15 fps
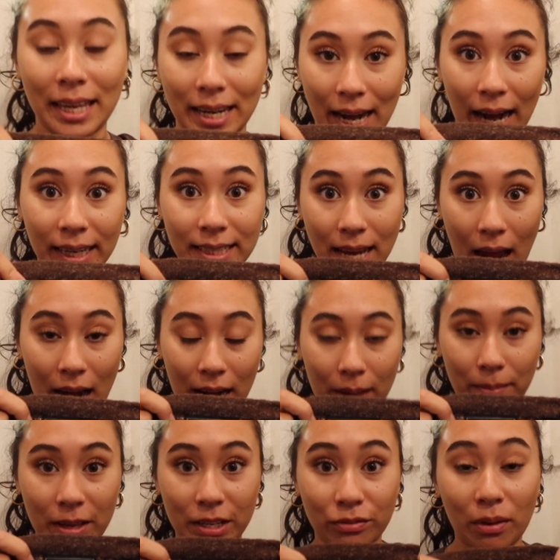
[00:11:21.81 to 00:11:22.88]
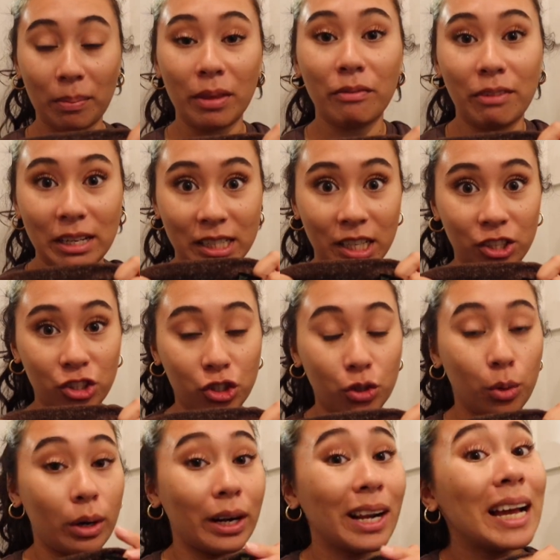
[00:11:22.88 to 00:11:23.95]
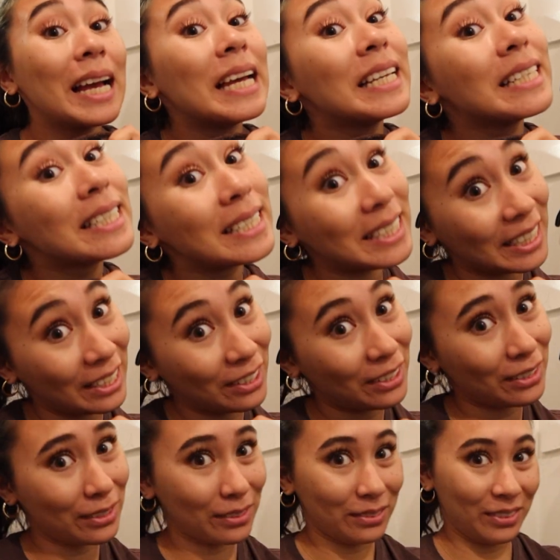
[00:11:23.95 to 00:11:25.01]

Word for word: the next item is from the vintage store Sears.